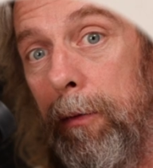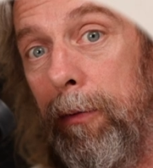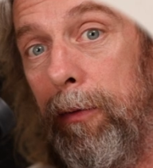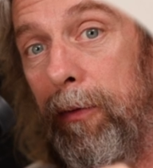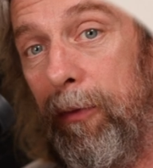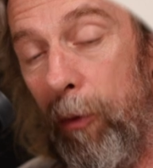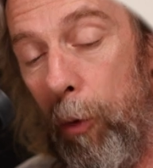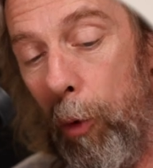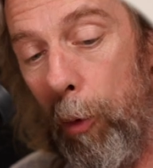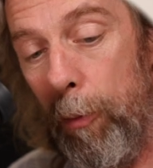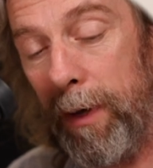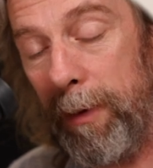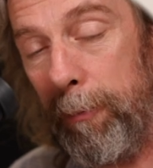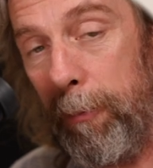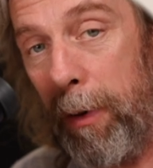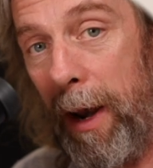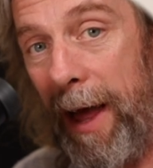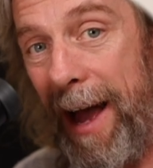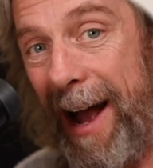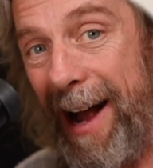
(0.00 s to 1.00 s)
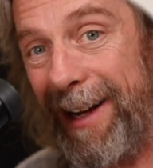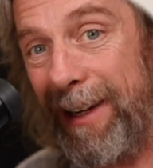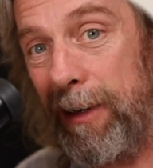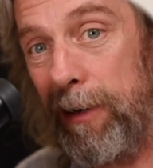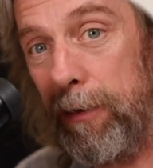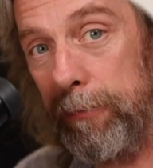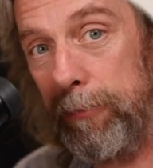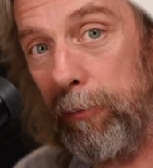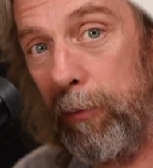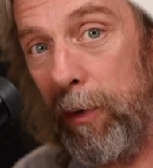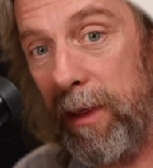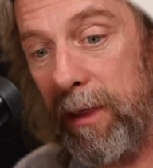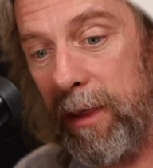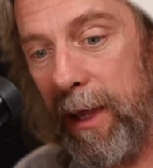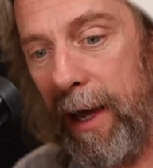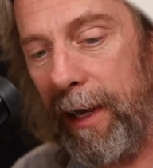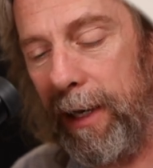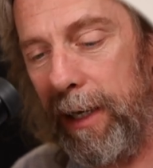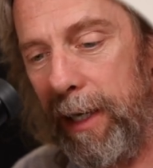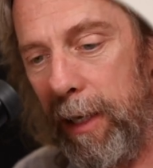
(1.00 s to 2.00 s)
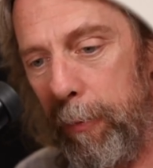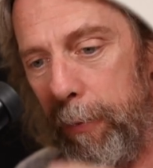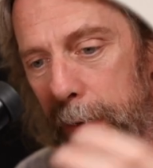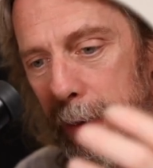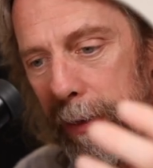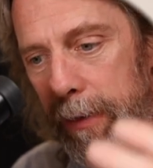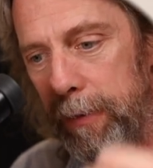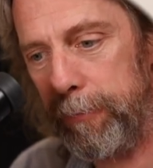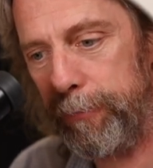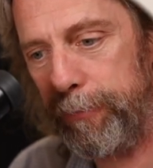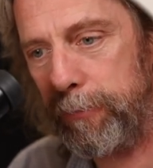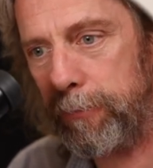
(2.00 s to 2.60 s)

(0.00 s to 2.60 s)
form a plaque with that lipid.